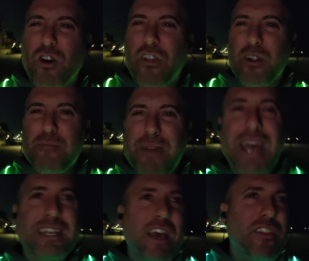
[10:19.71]
Oh, they're
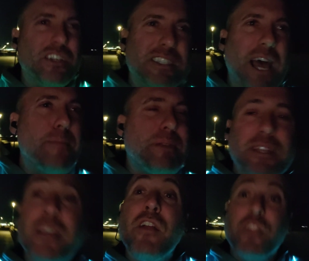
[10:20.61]
mad now. They're
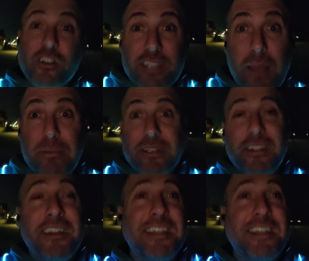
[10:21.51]
typing. They're typing.